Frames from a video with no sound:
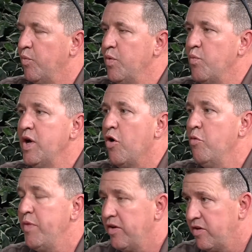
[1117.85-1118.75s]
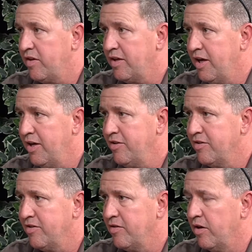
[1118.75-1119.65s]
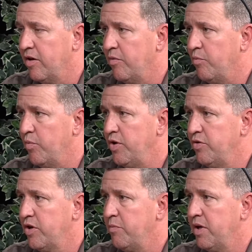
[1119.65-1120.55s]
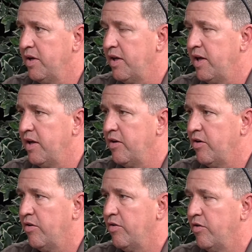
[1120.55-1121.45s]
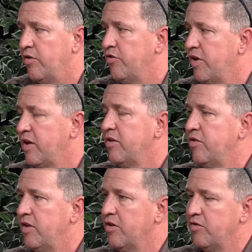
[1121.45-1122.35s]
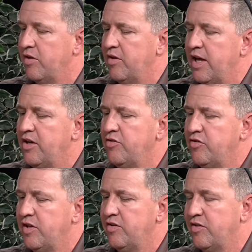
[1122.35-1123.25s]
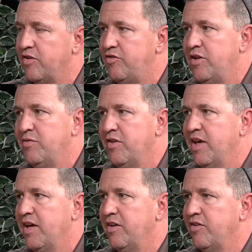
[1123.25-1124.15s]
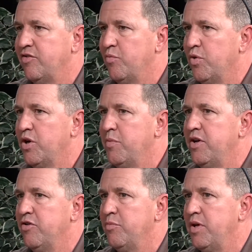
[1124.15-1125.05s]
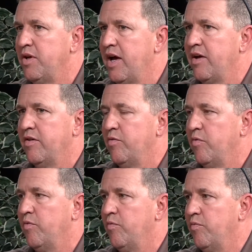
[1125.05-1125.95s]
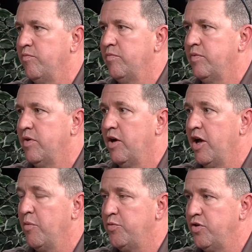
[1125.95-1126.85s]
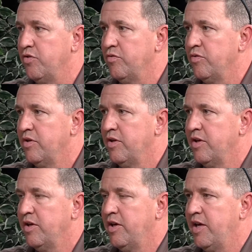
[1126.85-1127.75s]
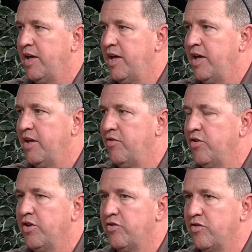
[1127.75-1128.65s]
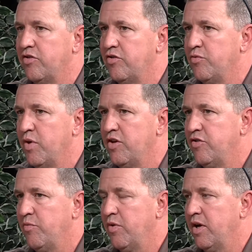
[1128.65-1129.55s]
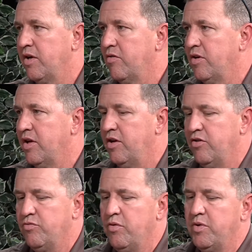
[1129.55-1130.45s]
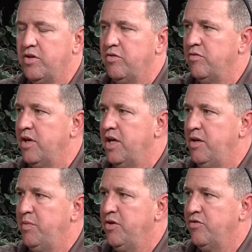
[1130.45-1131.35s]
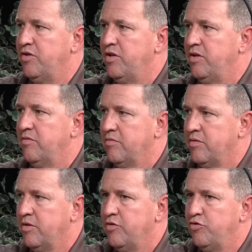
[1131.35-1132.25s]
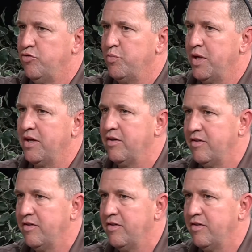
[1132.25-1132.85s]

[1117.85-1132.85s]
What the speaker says: We hope that's not the case. We do come in, and our understanding to the other agencies and the chiefs in that is we're coming here to be a help to you. And they'll tell us the situation. We're like, okay, here's what we can do. A, B, or C, choose a plan.